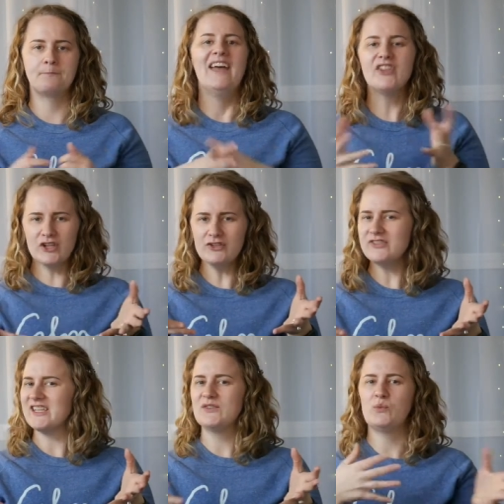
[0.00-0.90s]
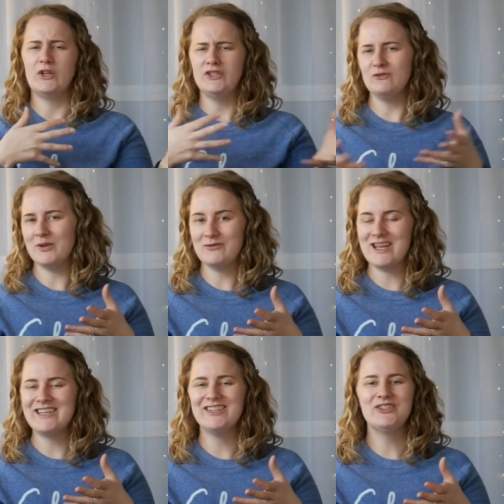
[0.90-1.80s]
And the good news is once you've been
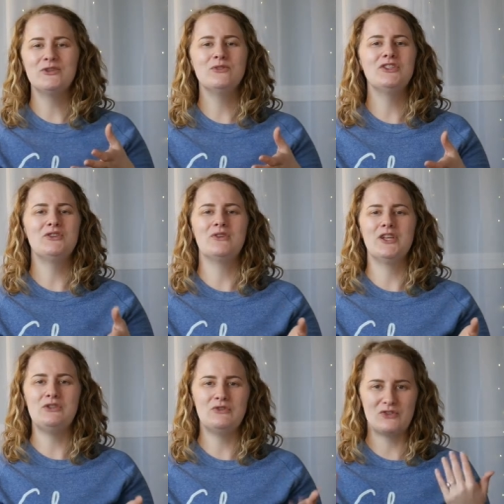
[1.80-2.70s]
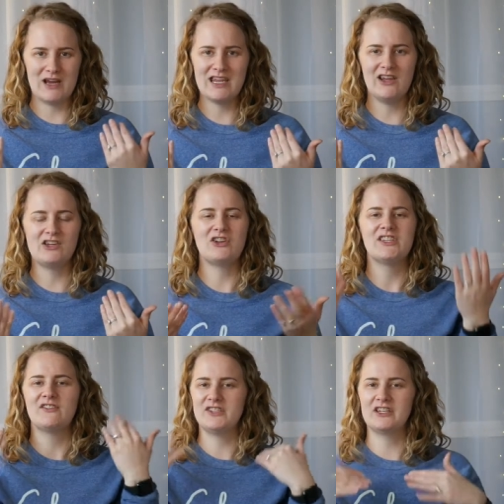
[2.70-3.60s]
Reiki attuned, you can use Reiki on
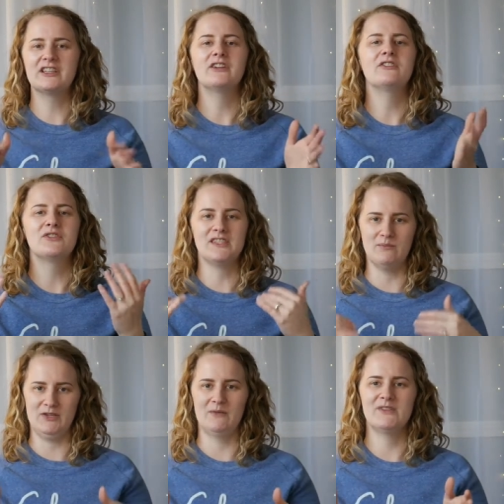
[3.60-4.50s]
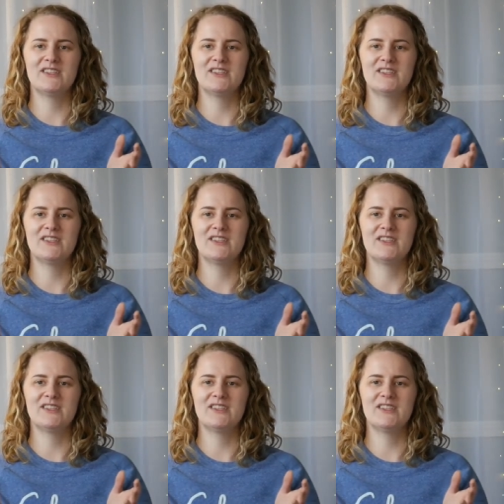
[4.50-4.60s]
yourself to clear those symptoms.